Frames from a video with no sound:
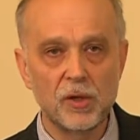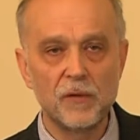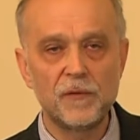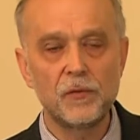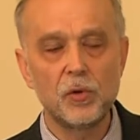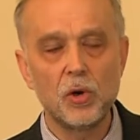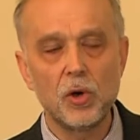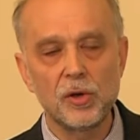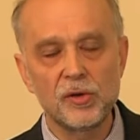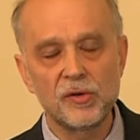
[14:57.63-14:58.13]

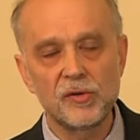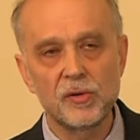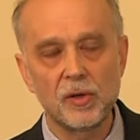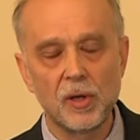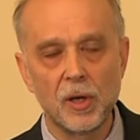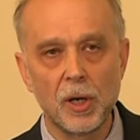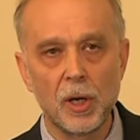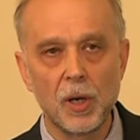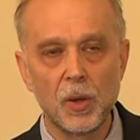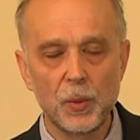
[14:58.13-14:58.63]
Of course,
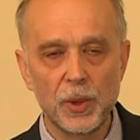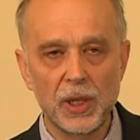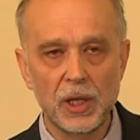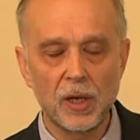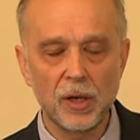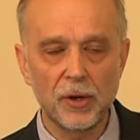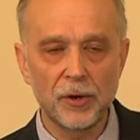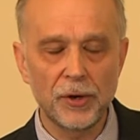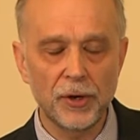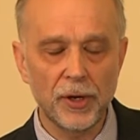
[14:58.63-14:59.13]

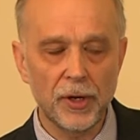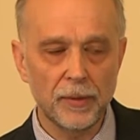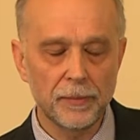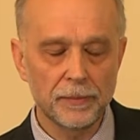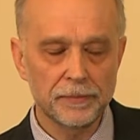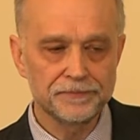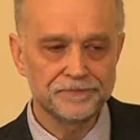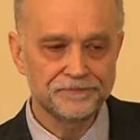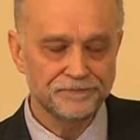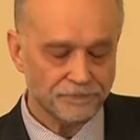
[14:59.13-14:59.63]
we err
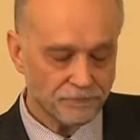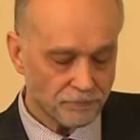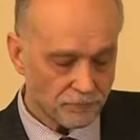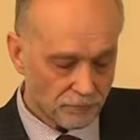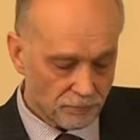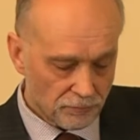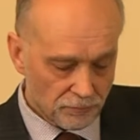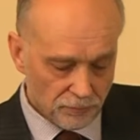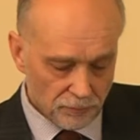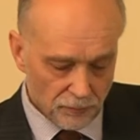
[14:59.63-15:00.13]

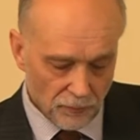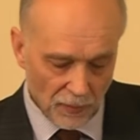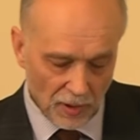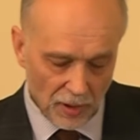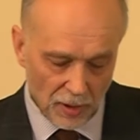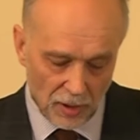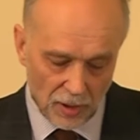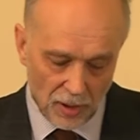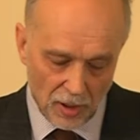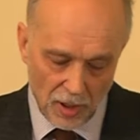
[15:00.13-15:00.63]

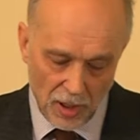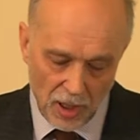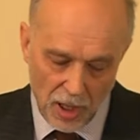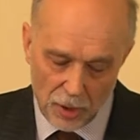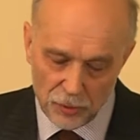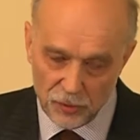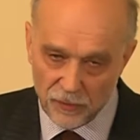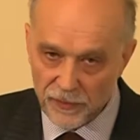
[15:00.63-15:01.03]
out